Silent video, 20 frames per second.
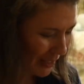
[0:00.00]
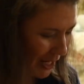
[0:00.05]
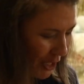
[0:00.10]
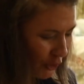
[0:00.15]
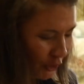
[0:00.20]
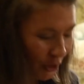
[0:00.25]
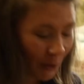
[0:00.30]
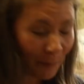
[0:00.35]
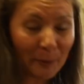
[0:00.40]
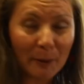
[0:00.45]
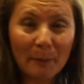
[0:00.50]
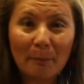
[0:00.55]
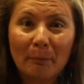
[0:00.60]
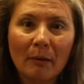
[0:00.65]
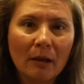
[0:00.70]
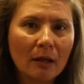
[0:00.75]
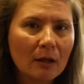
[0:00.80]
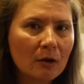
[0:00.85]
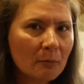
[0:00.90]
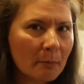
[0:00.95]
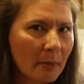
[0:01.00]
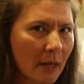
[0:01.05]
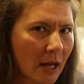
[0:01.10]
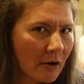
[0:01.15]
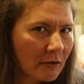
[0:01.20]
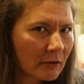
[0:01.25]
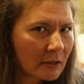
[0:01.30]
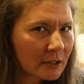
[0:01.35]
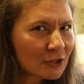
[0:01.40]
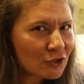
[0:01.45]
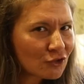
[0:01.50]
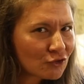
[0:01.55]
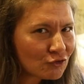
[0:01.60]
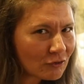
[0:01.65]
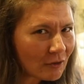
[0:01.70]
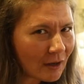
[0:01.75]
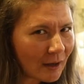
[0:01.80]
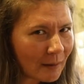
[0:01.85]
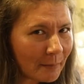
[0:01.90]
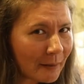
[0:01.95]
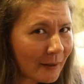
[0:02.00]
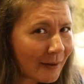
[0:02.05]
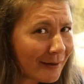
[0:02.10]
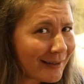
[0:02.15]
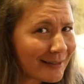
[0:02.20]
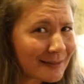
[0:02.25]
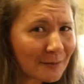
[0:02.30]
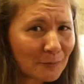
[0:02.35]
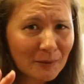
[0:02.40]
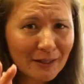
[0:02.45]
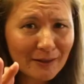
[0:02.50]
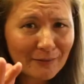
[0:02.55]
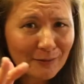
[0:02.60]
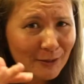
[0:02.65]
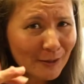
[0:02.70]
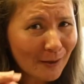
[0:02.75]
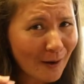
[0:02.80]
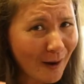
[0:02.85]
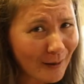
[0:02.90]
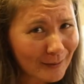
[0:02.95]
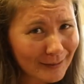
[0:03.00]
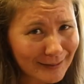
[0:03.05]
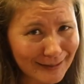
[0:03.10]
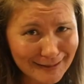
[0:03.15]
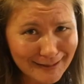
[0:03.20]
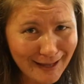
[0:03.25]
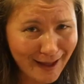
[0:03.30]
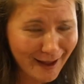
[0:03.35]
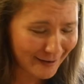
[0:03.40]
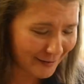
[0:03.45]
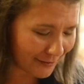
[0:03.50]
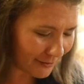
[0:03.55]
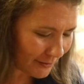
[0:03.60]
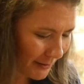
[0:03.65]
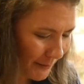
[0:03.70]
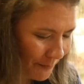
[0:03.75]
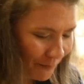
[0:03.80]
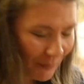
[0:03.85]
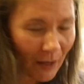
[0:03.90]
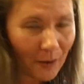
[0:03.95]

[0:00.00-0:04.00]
You could put blueberries, strawberries, whatever your heart desires.